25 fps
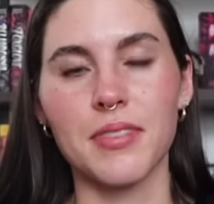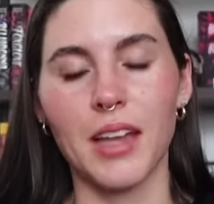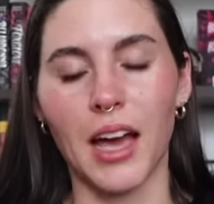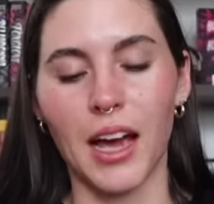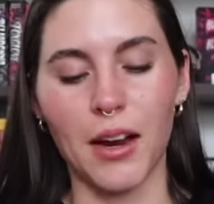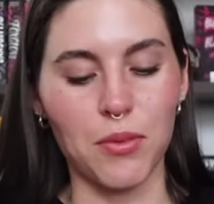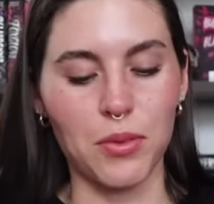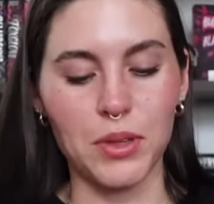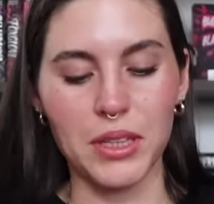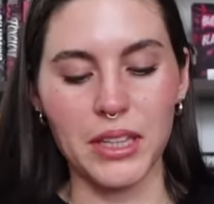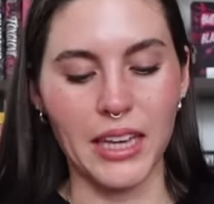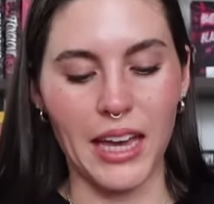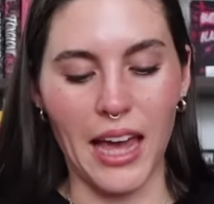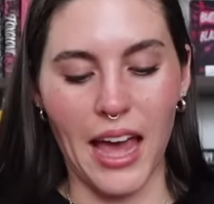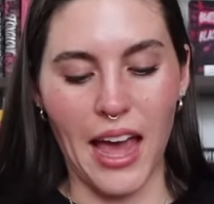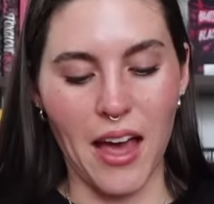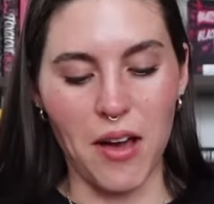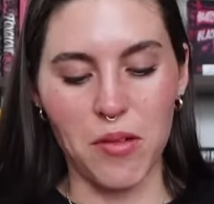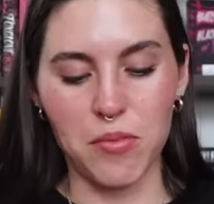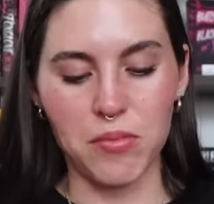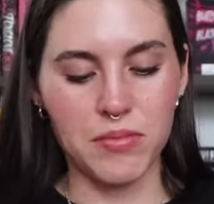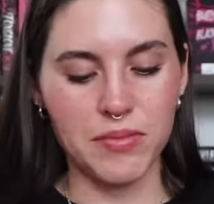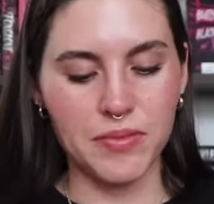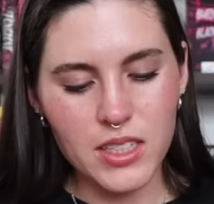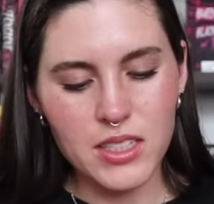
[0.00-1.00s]
I really
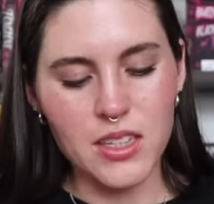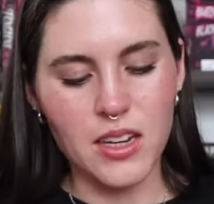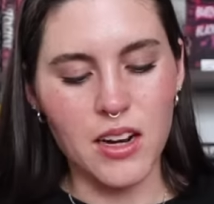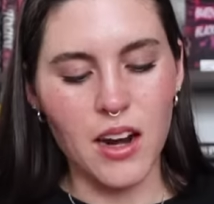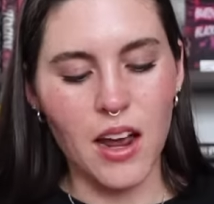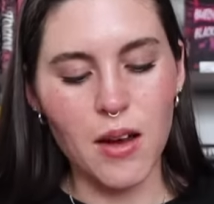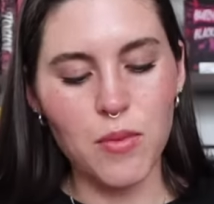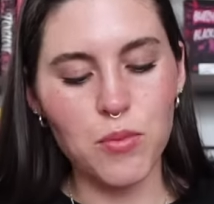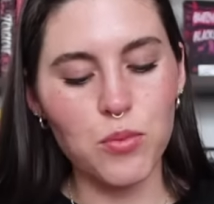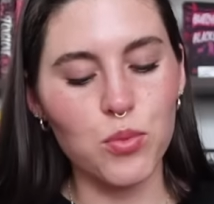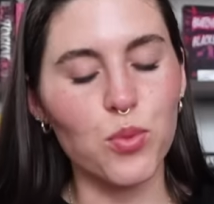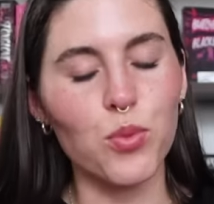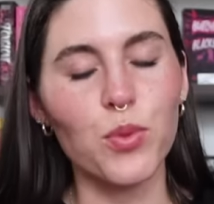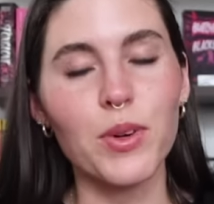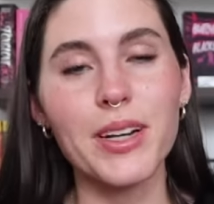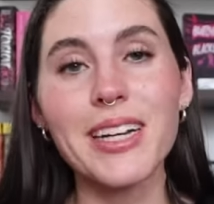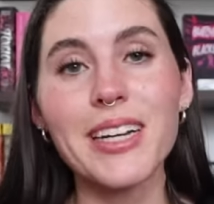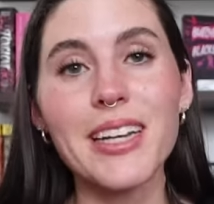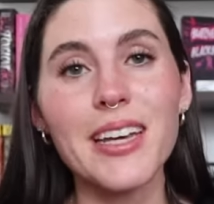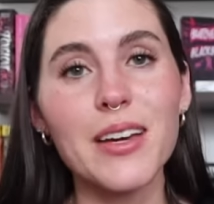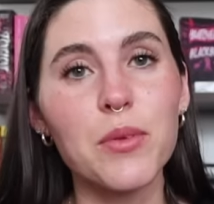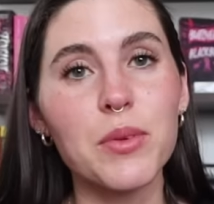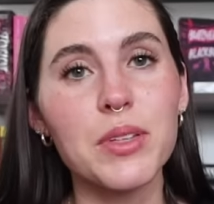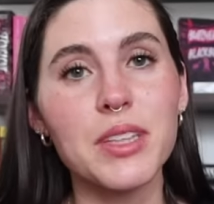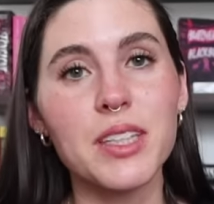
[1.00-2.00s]
am. Listen, I'm
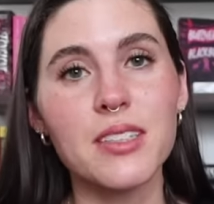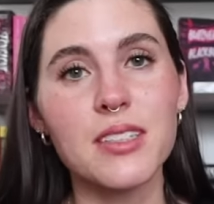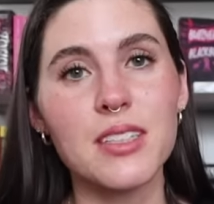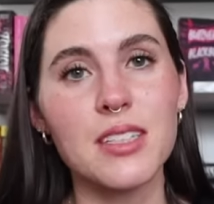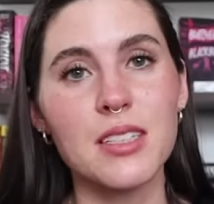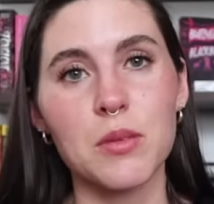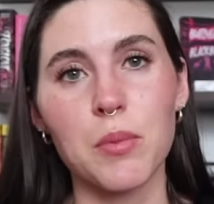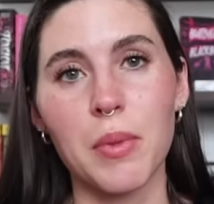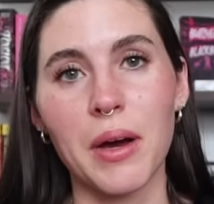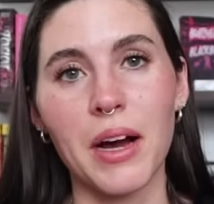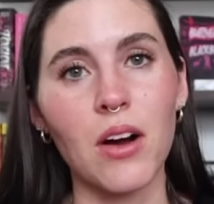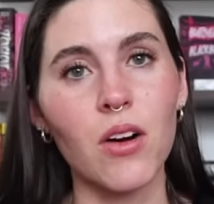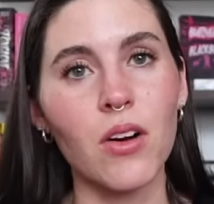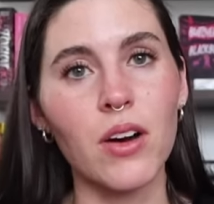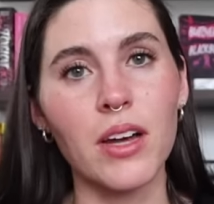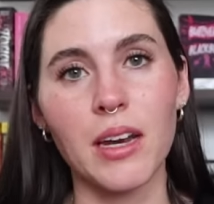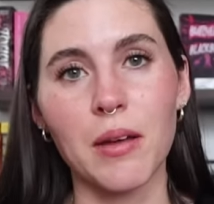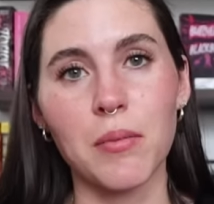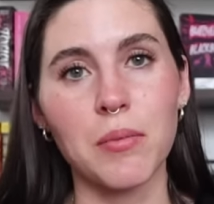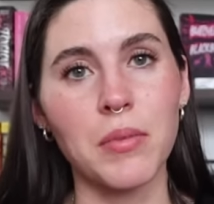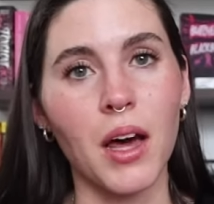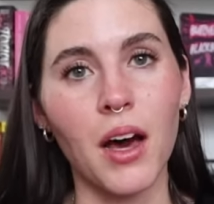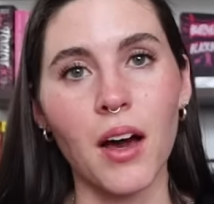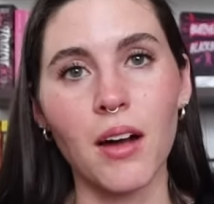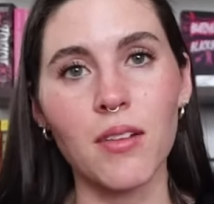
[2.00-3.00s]
reading what this is about and
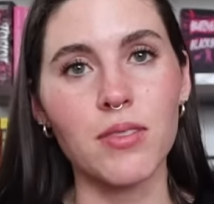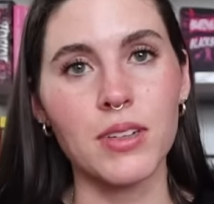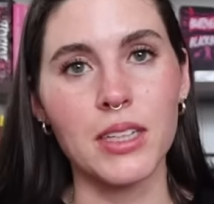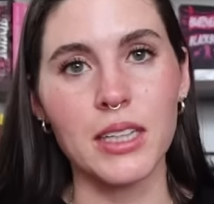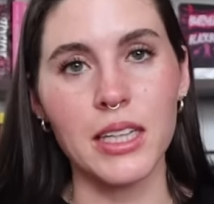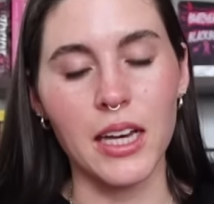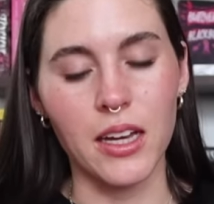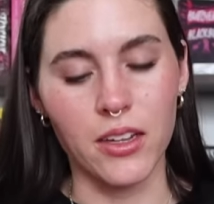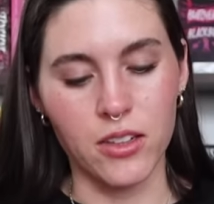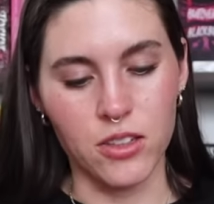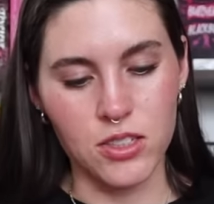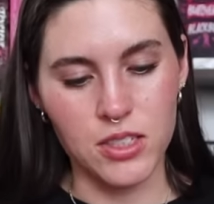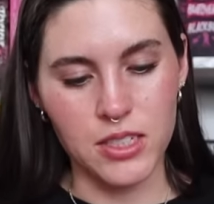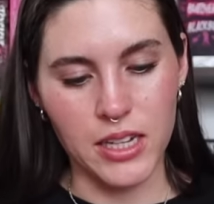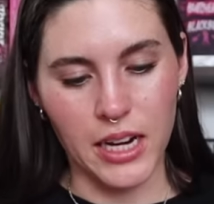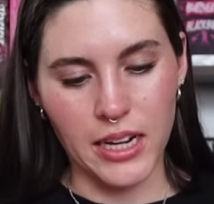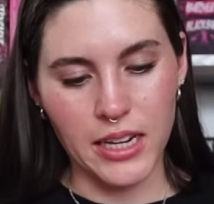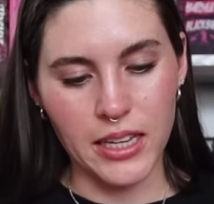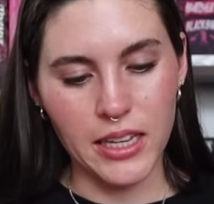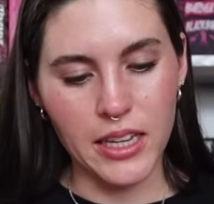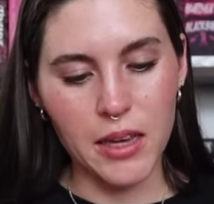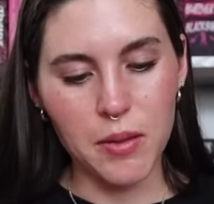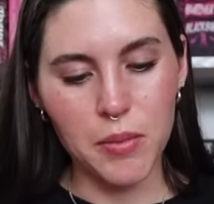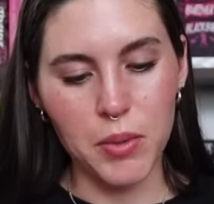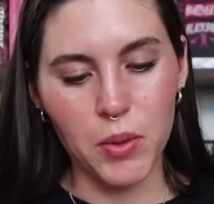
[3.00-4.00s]
I'm not really
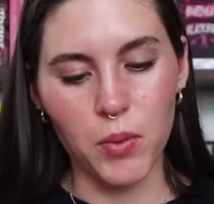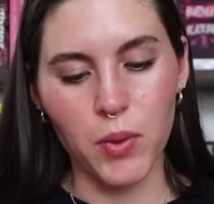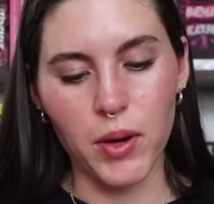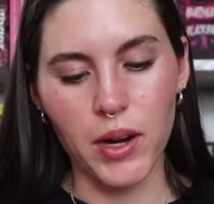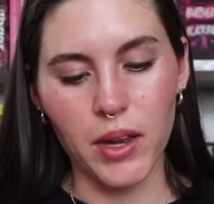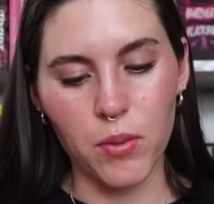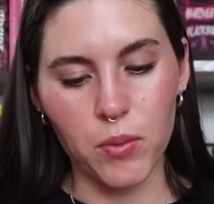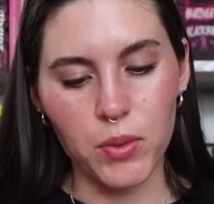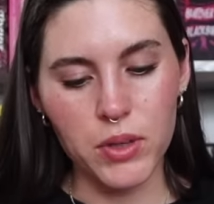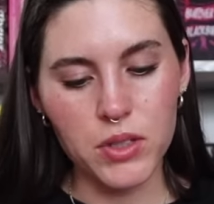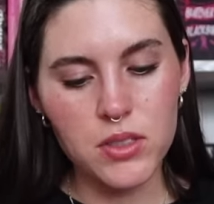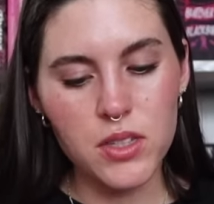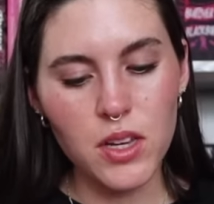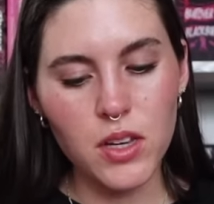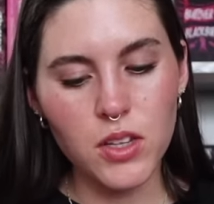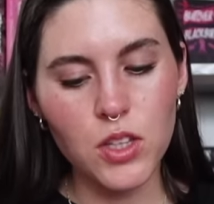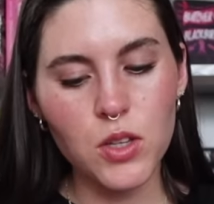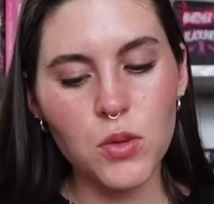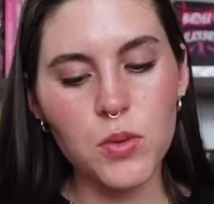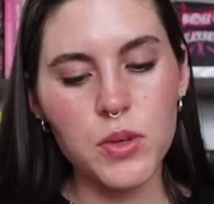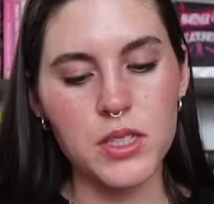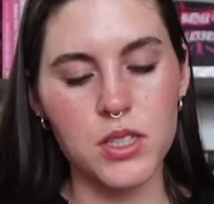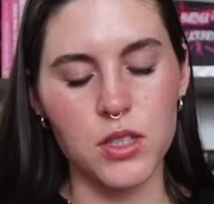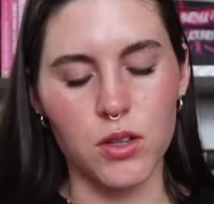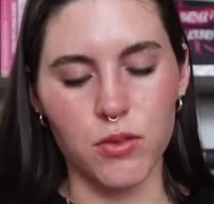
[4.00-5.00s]
understanding it, but what I will tell
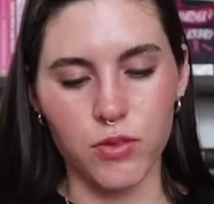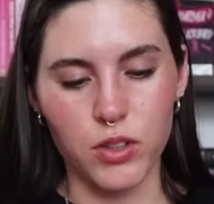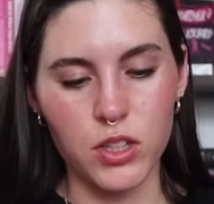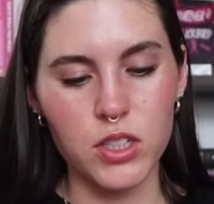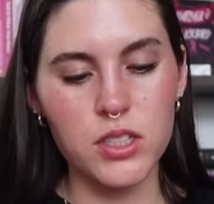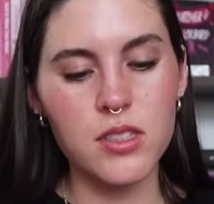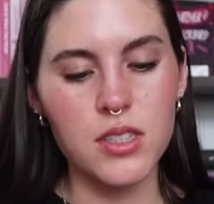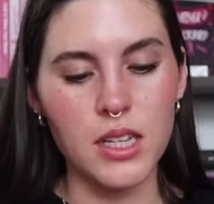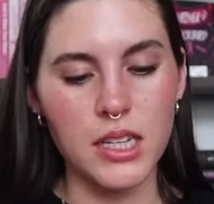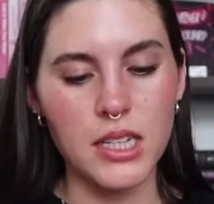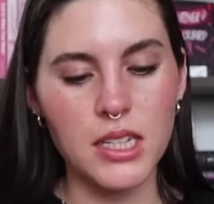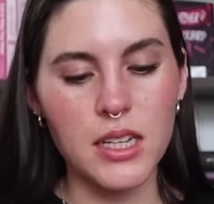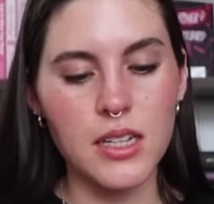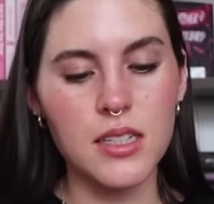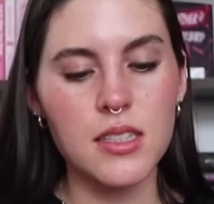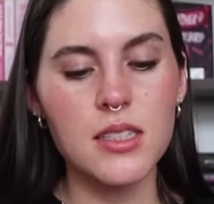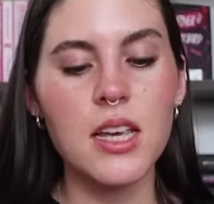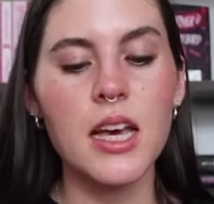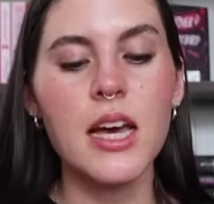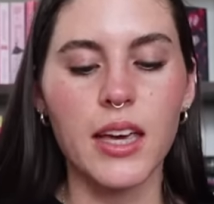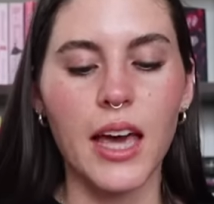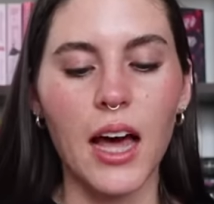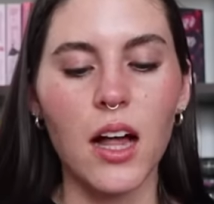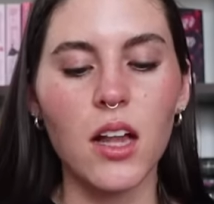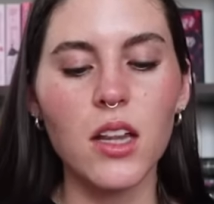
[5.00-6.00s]
you is the first sentence,
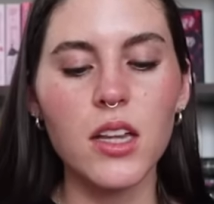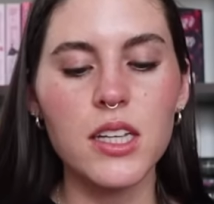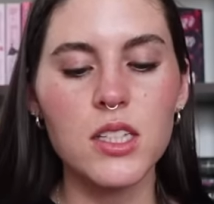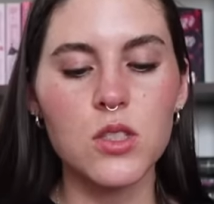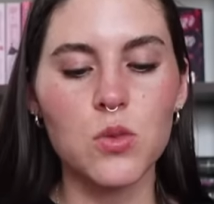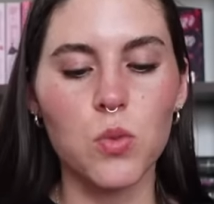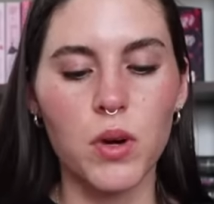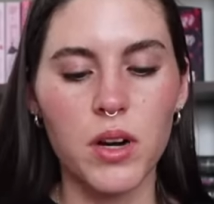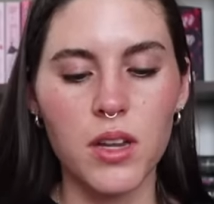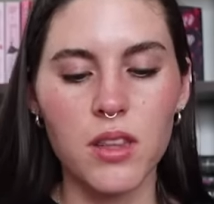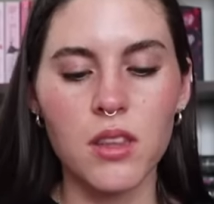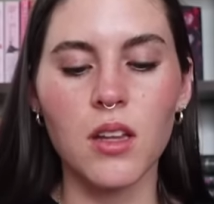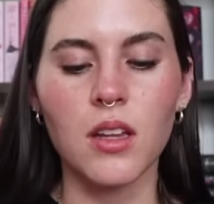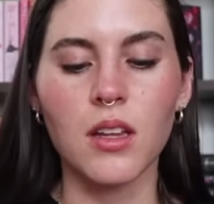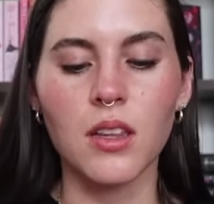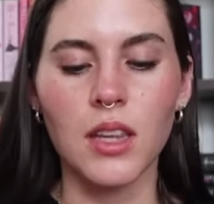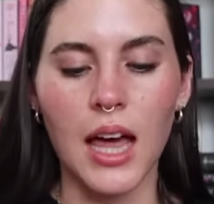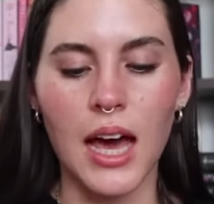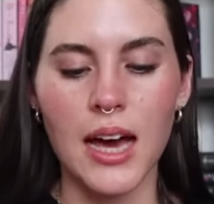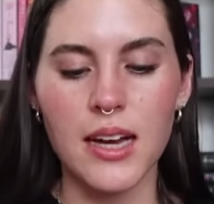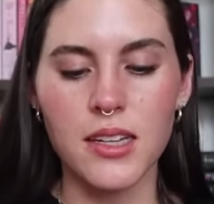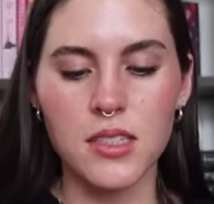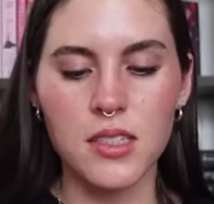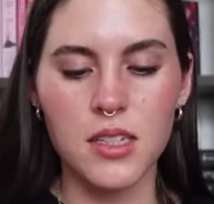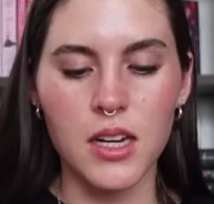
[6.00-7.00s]
Kell is one of the
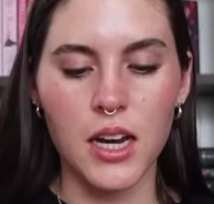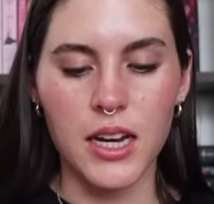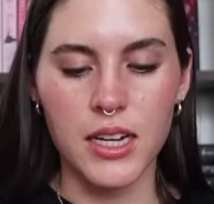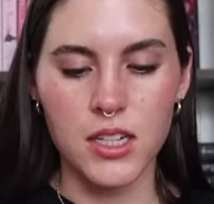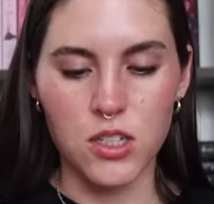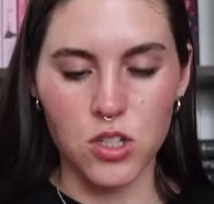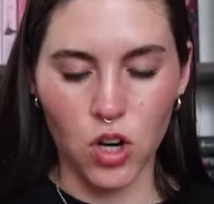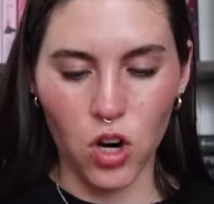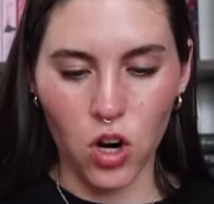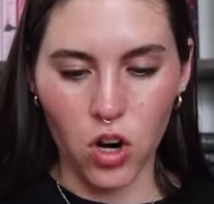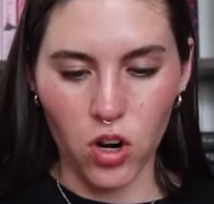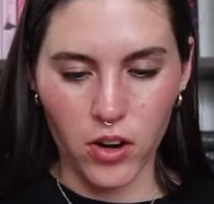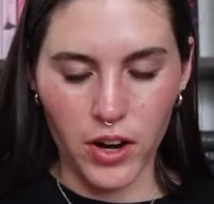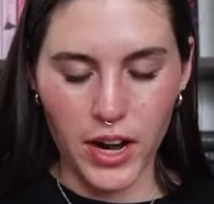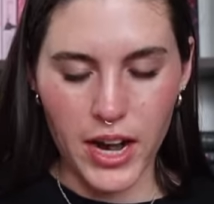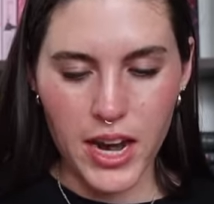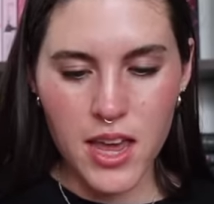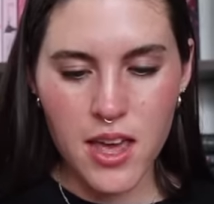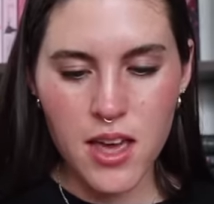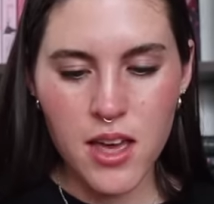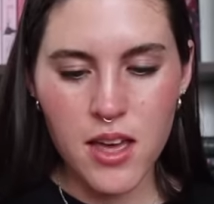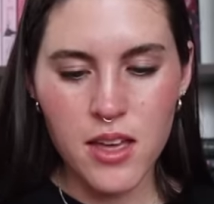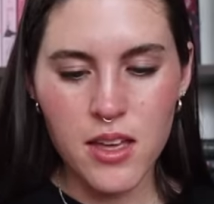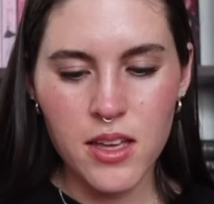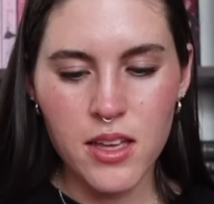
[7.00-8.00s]
last
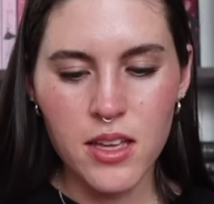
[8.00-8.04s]
Antari